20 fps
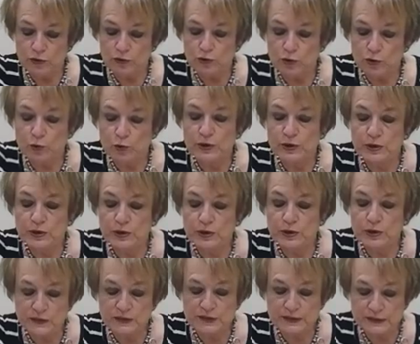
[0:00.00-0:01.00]

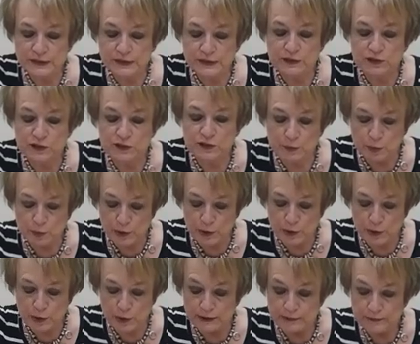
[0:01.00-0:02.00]
reduce the
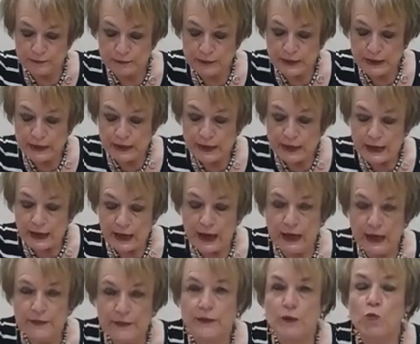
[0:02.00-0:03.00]
spread.
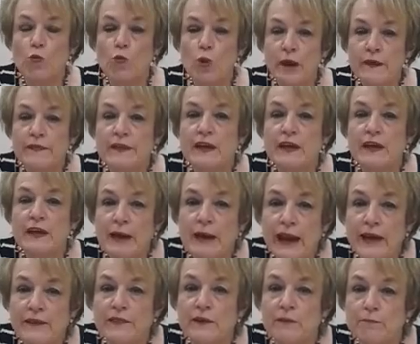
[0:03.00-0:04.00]
The one that
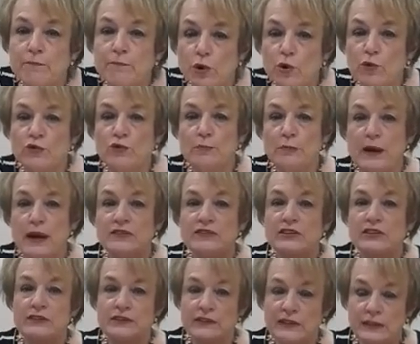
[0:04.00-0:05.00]
had the most
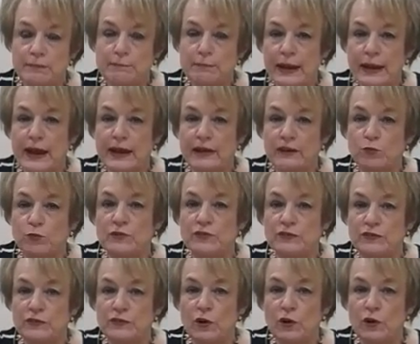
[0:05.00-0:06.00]
positive impact was